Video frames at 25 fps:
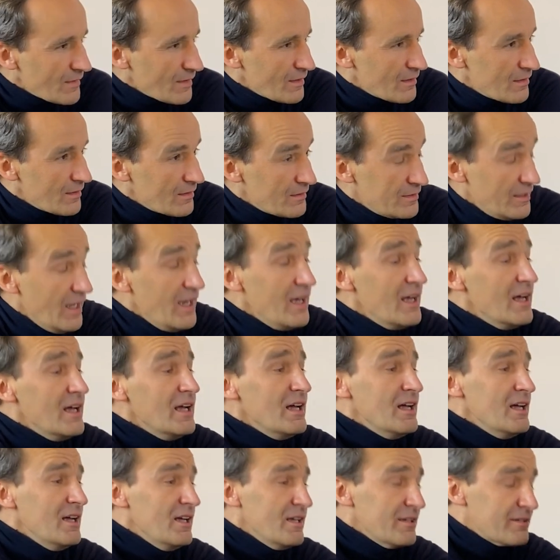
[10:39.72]
why.
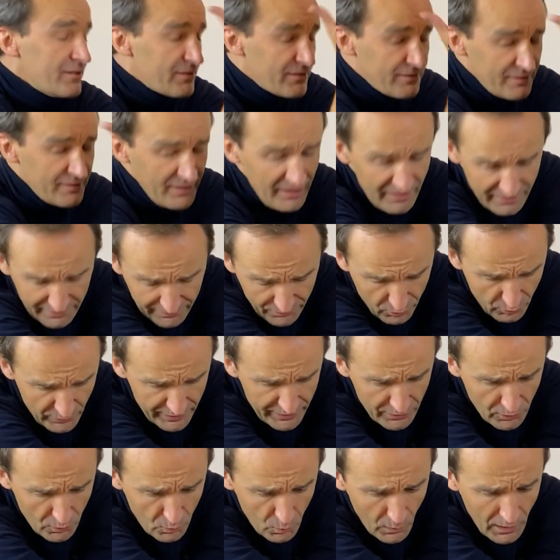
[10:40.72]
Yes, we
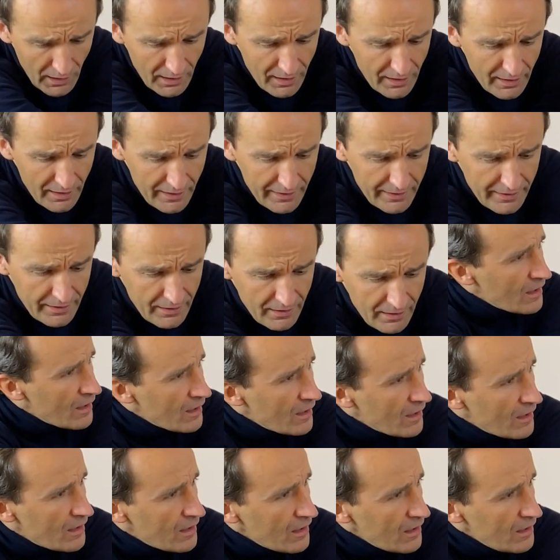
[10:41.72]
know why.
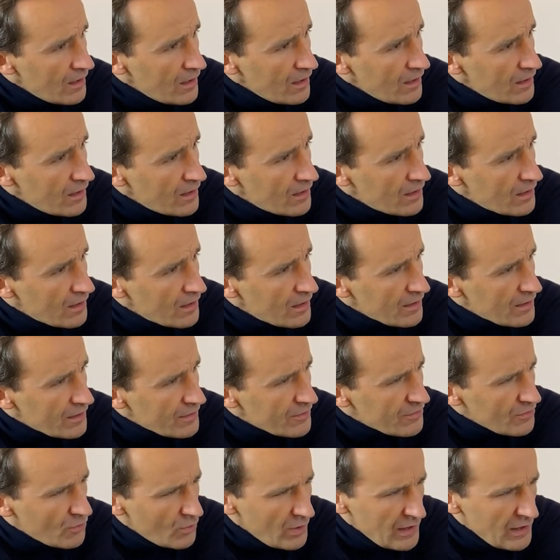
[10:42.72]

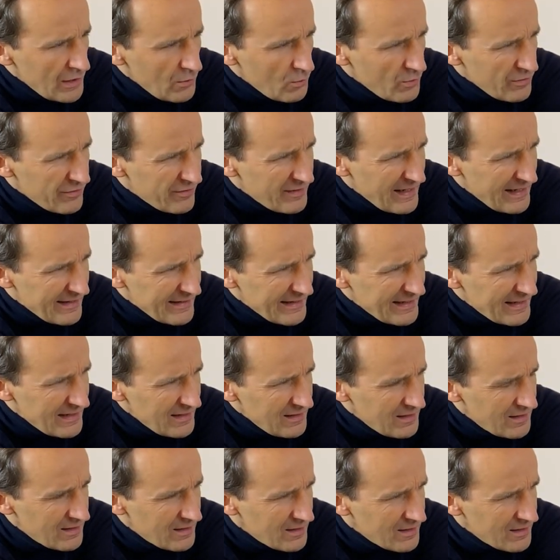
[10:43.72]
So why was that again?